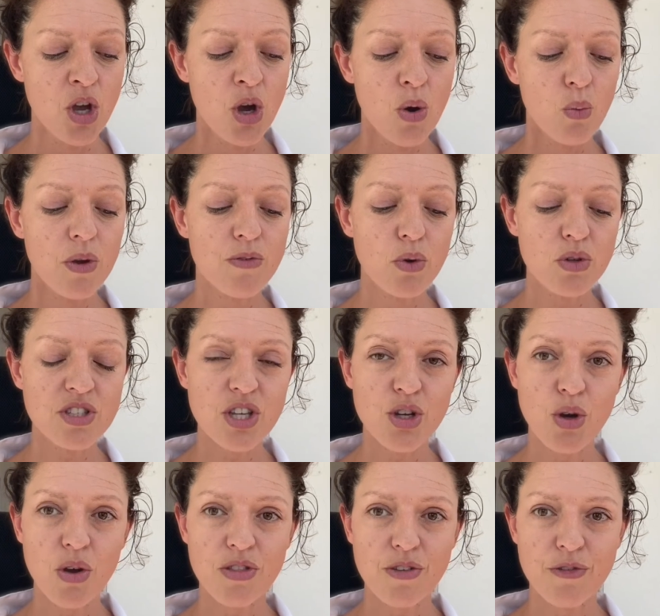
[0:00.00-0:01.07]
We've also
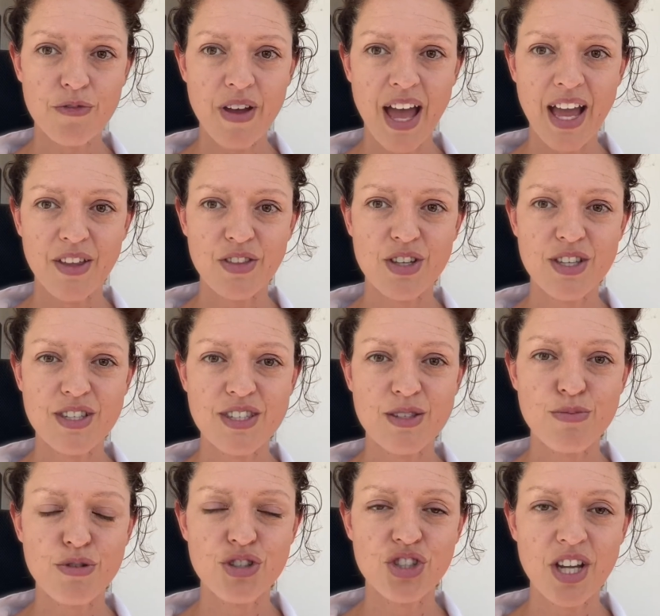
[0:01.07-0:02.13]
got the fact that
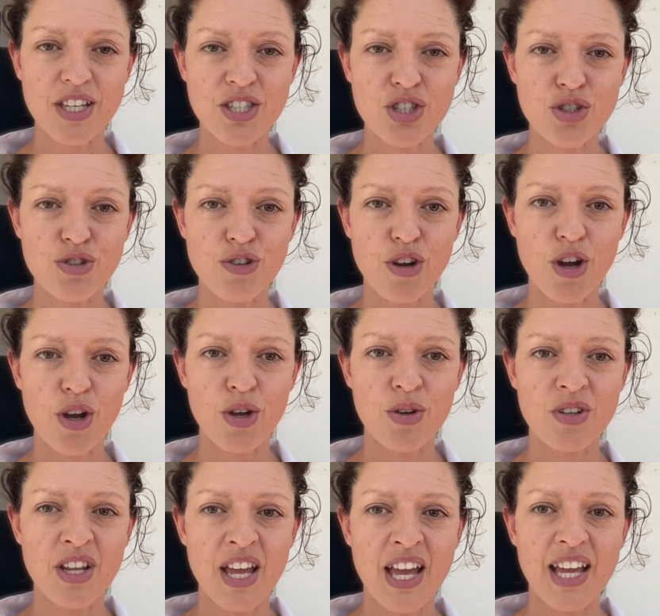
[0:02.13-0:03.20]

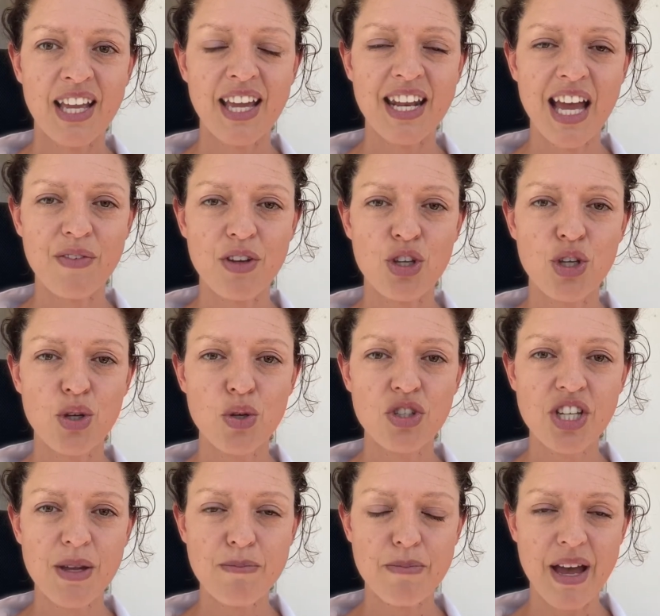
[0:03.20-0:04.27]
progesterone can have a huge
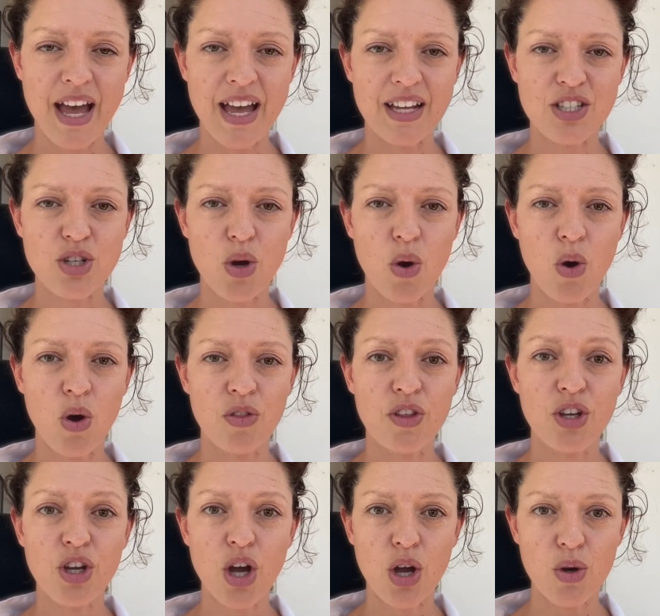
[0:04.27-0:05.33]
impact on
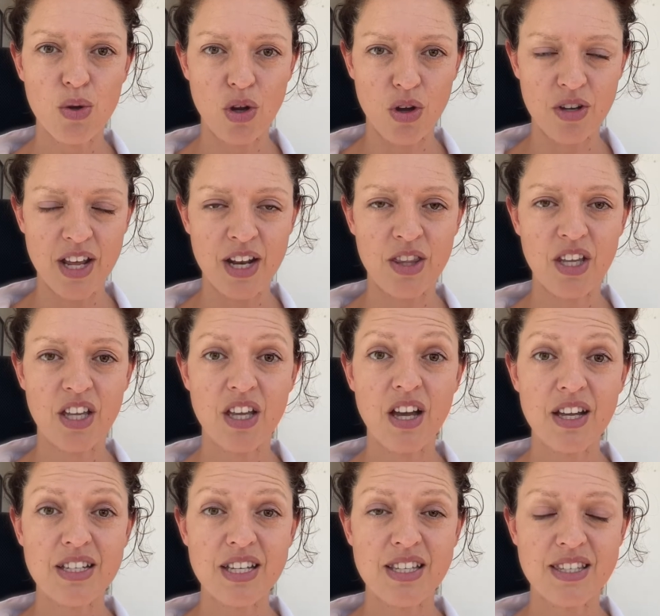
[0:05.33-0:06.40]
the colon and the
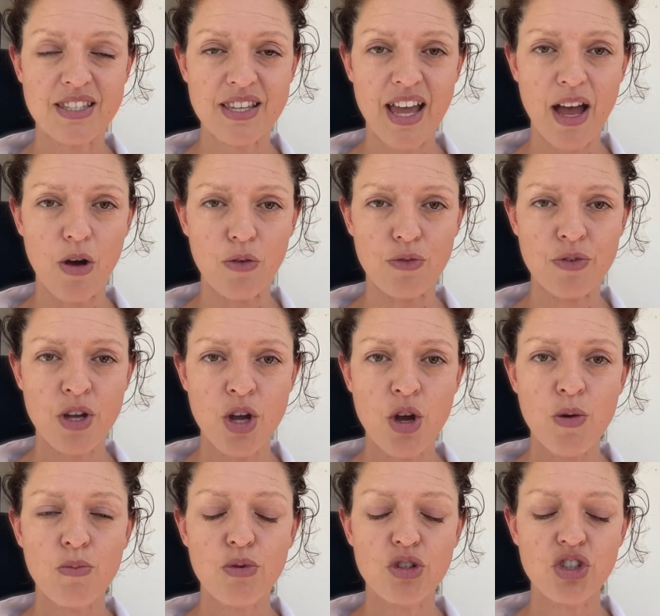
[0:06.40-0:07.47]
gut itself.
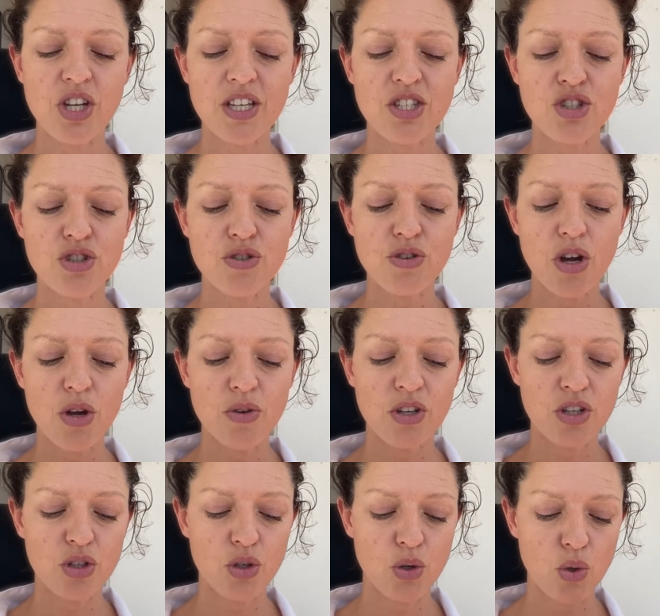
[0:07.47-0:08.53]
Progesterone
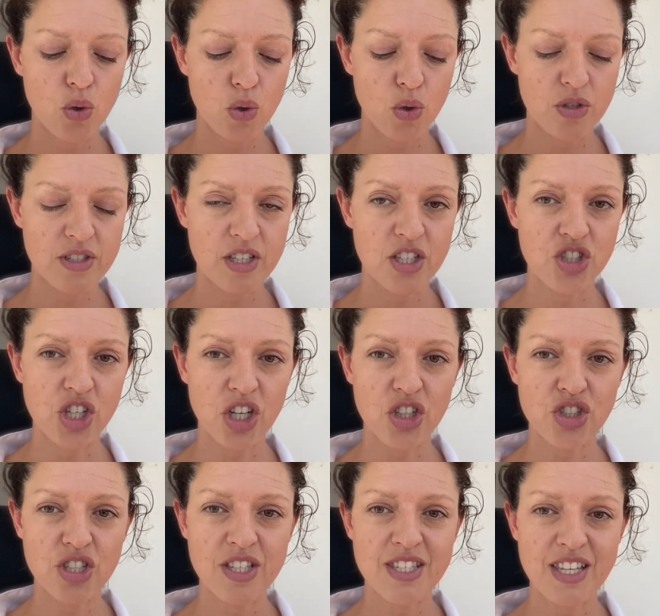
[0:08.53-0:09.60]
can cause the
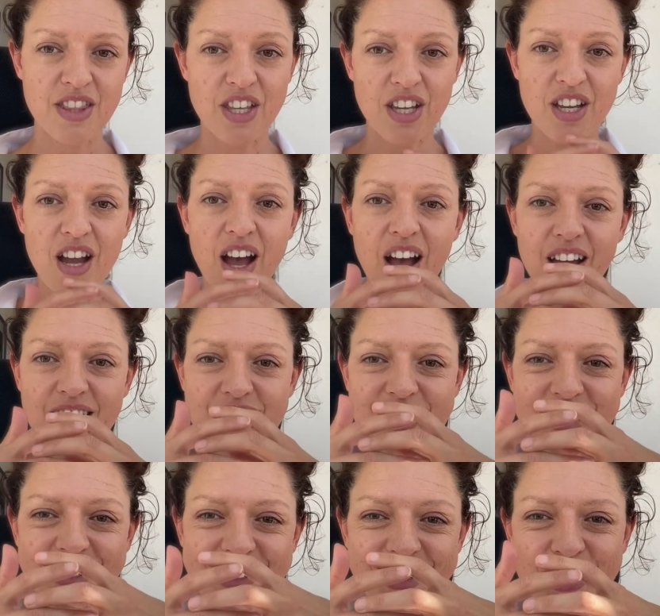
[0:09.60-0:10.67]
junctions in the gut
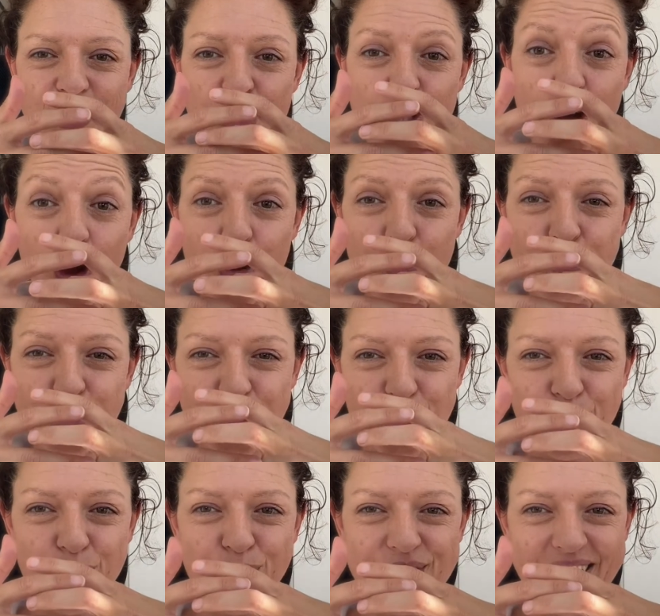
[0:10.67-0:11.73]
to open,
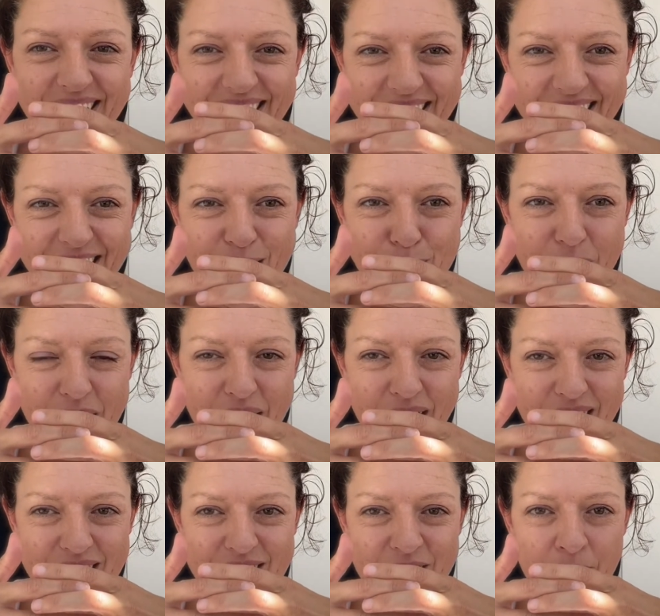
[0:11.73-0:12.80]
causing leaky
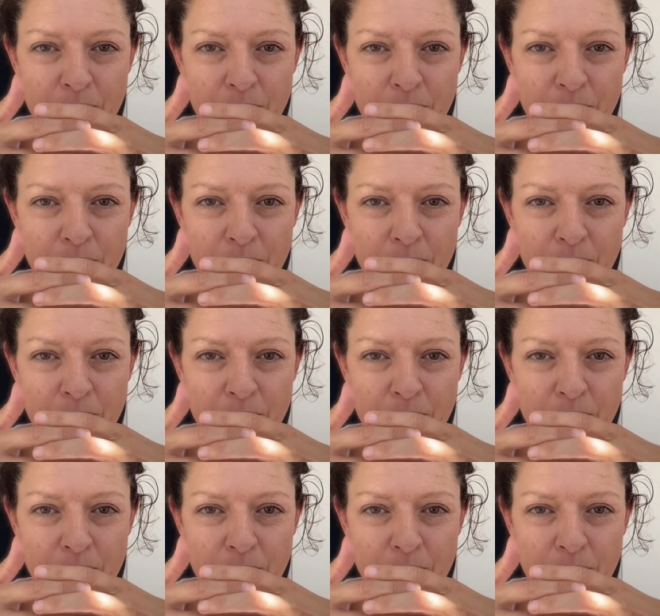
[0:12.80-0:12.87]
gut.